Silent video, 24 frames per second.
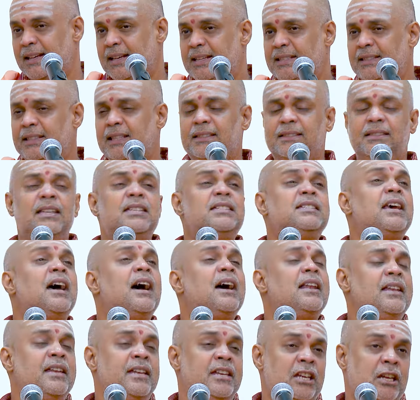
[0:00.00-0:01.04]
Sasya
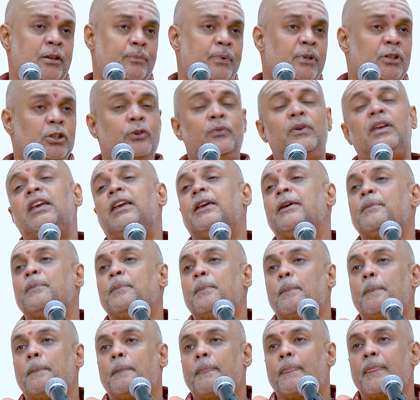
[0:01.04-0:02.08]
shalini, prithivi.
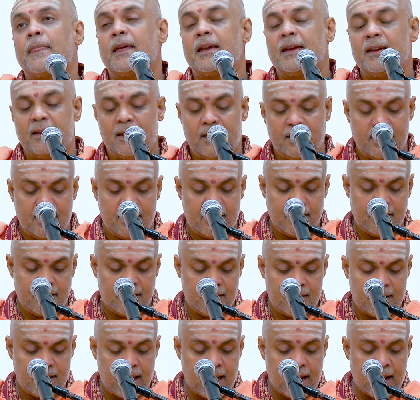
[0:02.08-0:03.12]

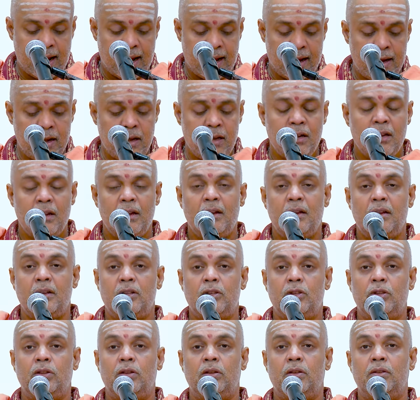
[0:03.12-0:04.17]
And
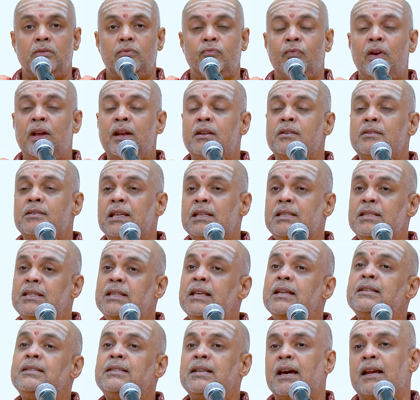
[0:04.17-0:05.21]
when such
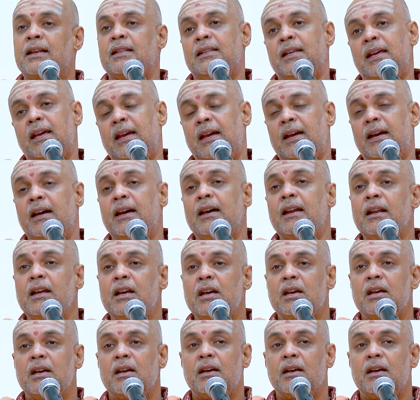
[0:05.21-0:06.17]
things are there,